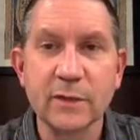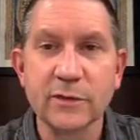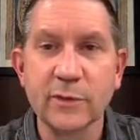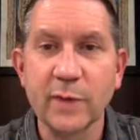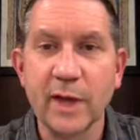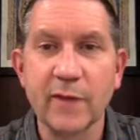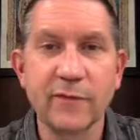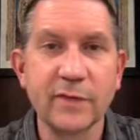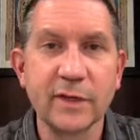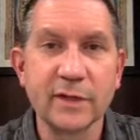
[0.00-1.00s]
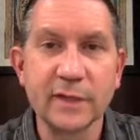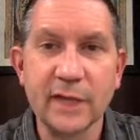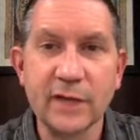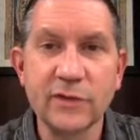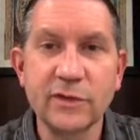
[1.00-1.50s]
So we have the
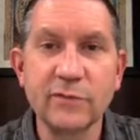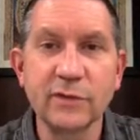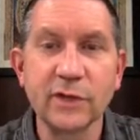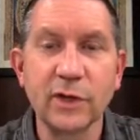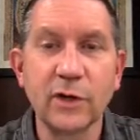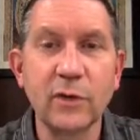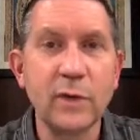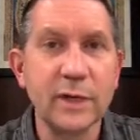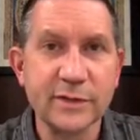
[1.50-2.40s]
negation, V'lo